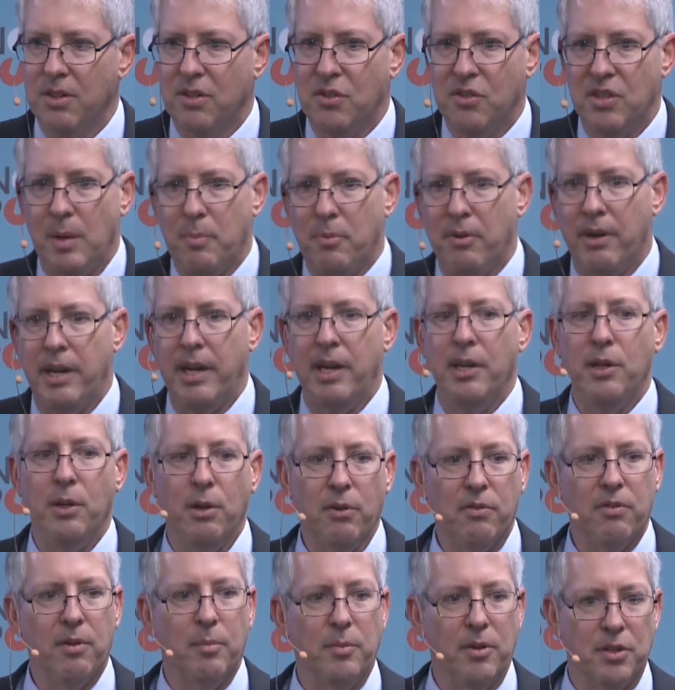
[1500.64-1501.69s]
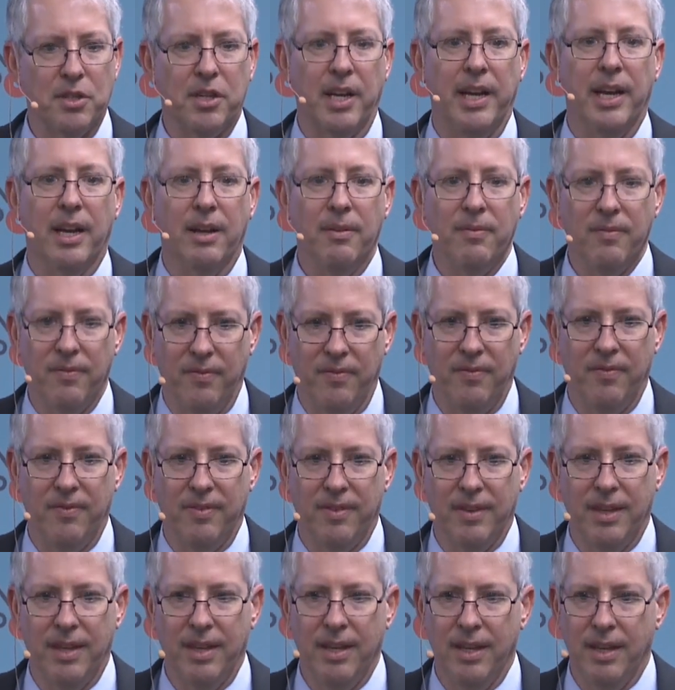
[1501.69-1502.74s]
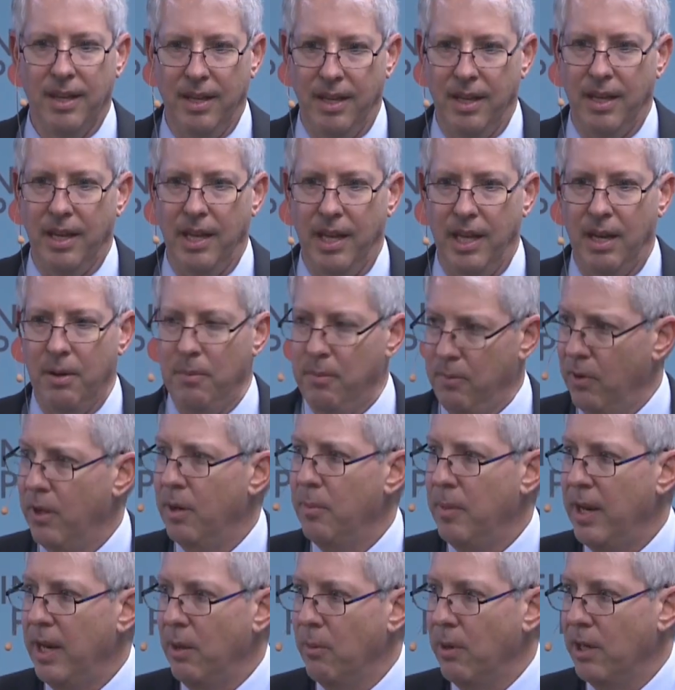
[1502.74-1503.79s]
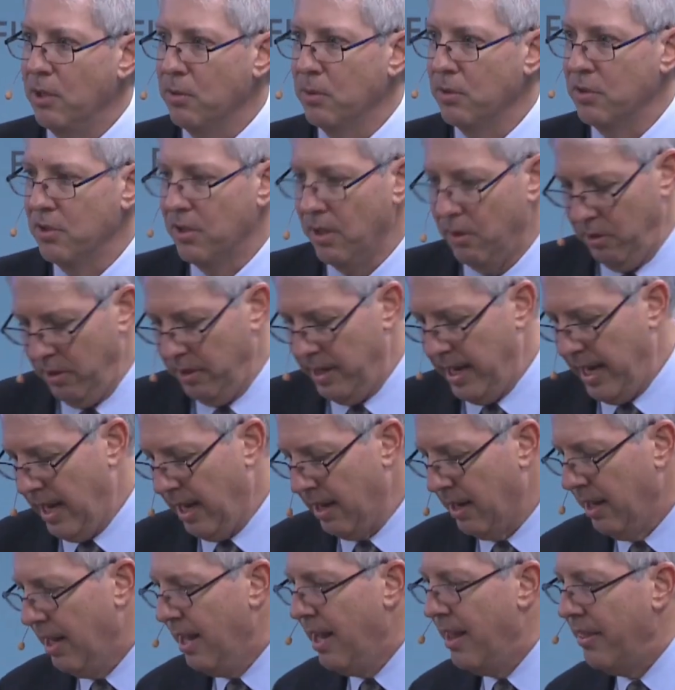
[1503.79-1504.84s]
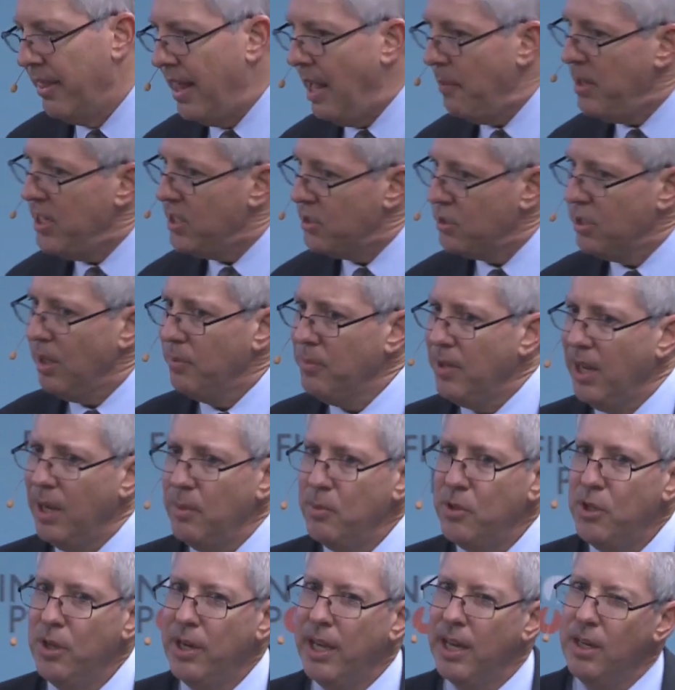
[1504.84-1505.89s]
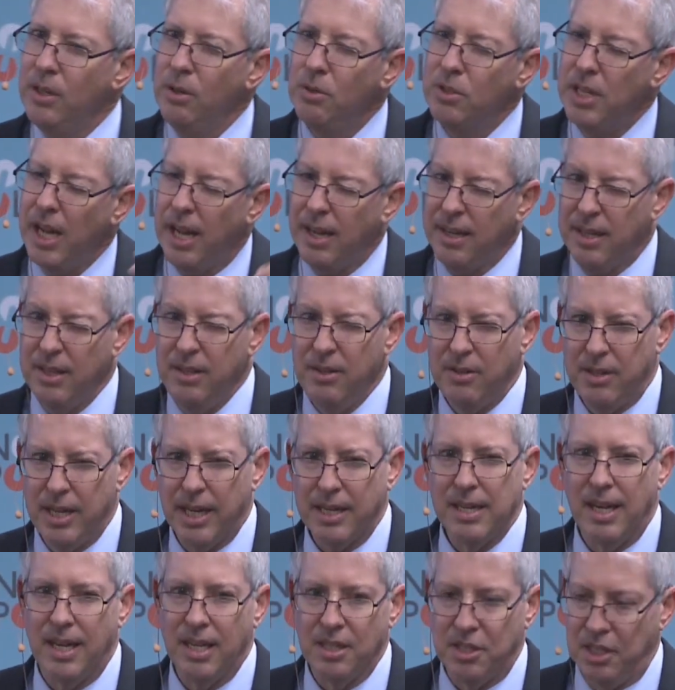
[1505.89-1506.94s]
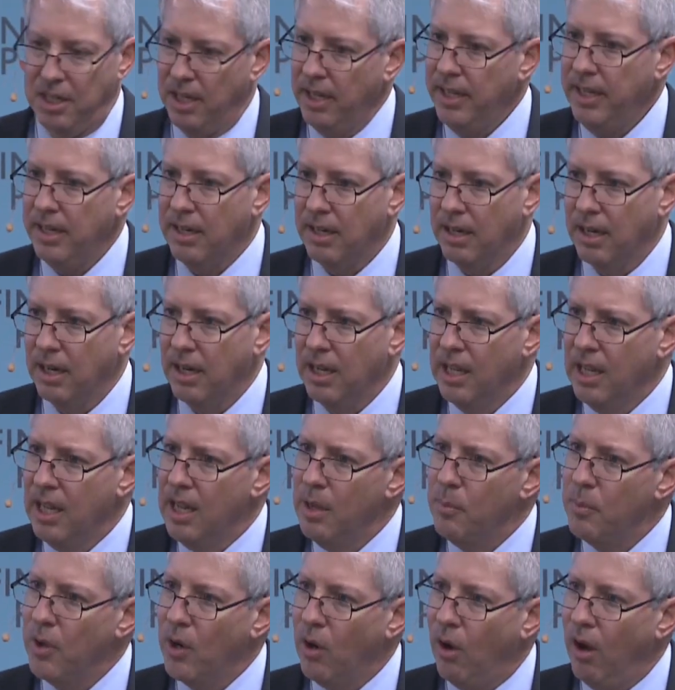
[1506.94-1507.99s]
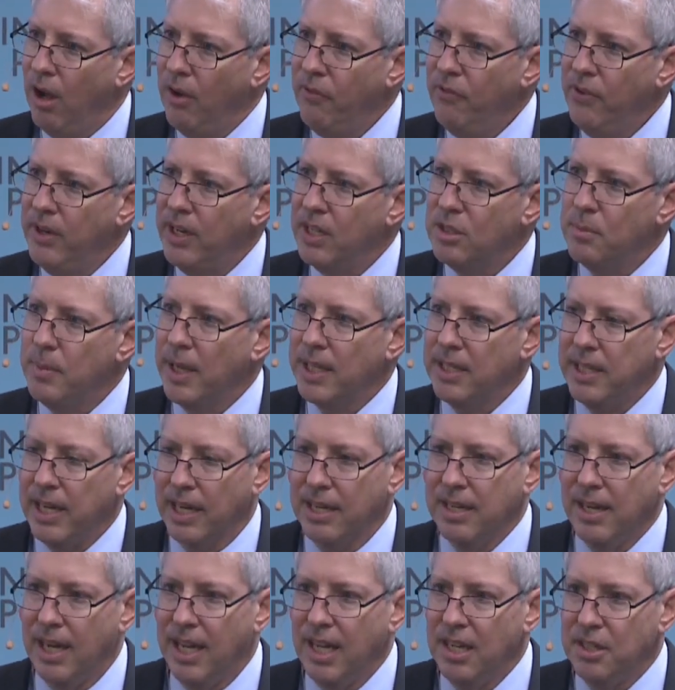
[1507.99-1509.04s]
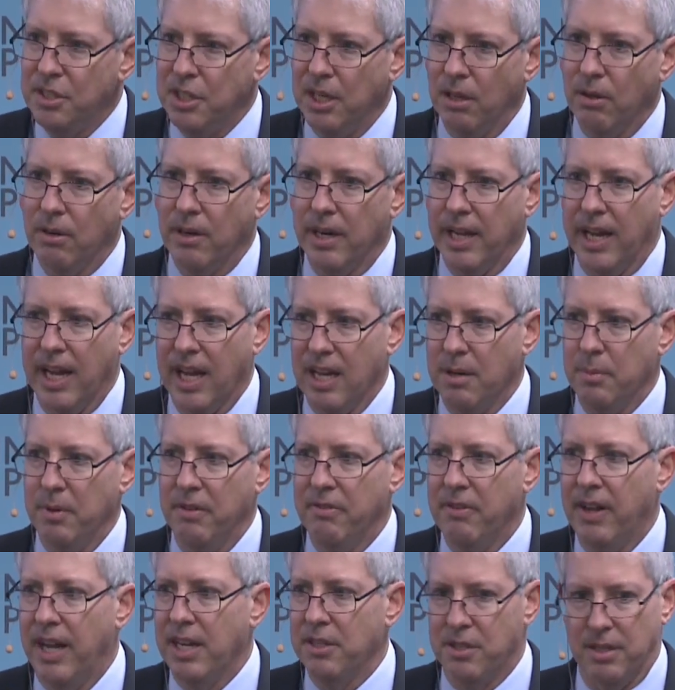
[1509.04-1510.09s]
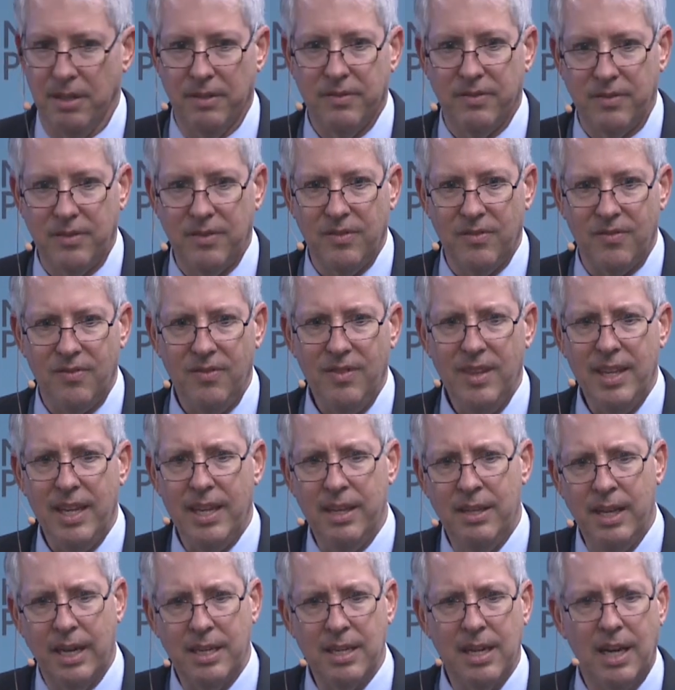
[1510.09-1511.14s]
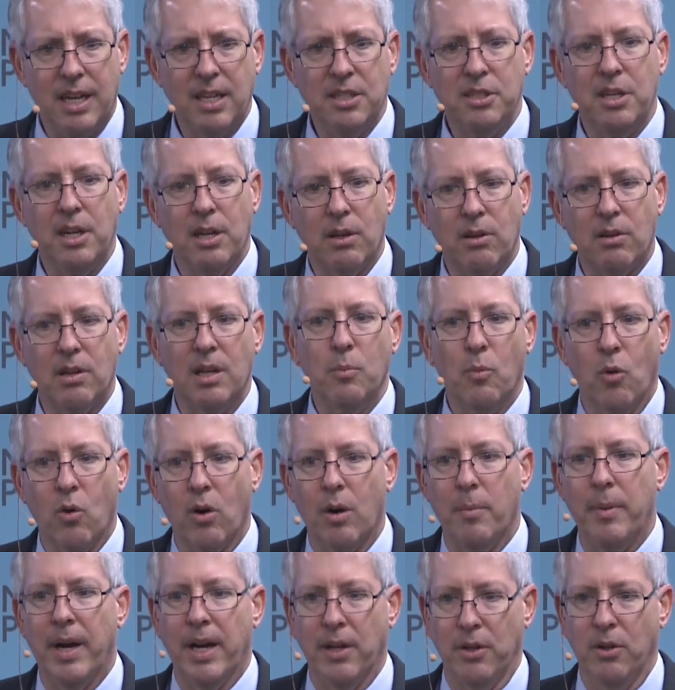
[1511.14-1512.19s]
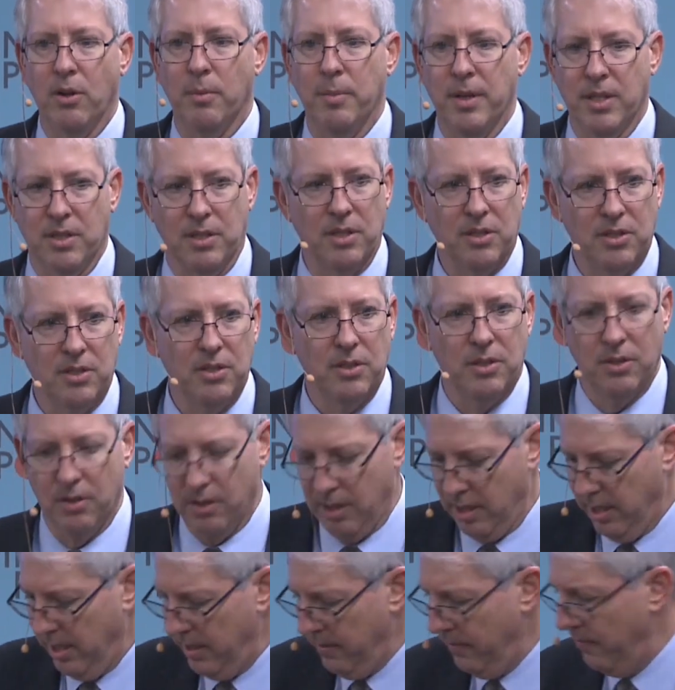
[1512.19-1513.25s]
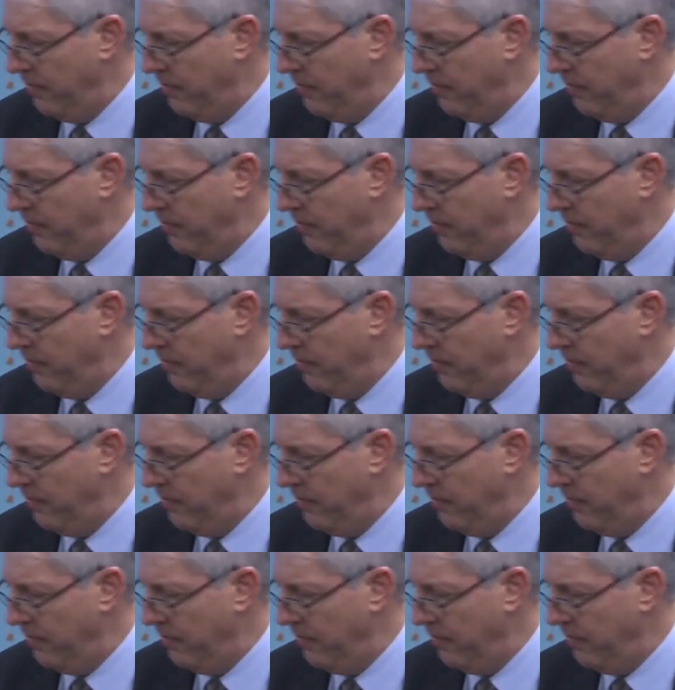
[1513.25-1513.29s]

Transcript: separating you from your scale. And in many ways will slow you down. That means sometimes you get a new technology leader, but often it's about technology learning how to be faster. Technology learning more about your business. Okay?